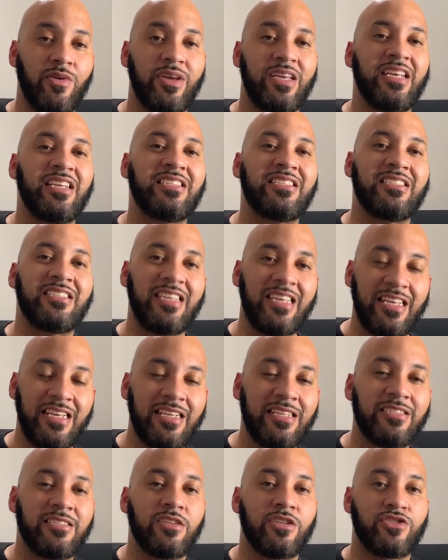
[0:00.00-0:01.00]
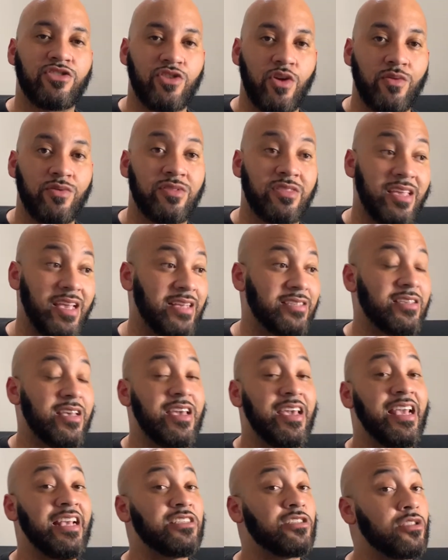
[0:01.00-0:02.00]
he sees certain things.
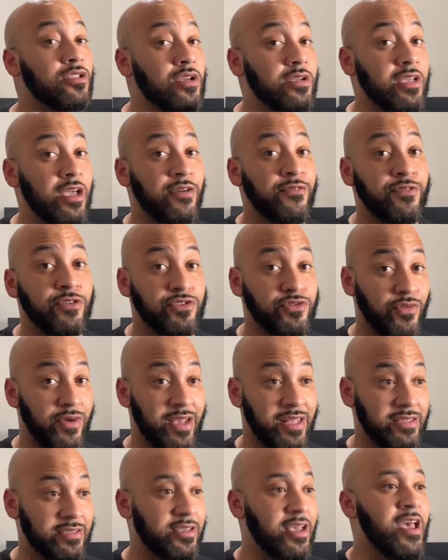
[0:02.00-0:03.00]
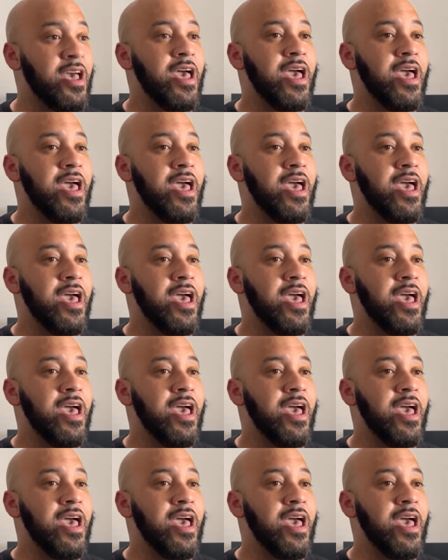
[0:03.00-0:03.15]
He's looking for trends.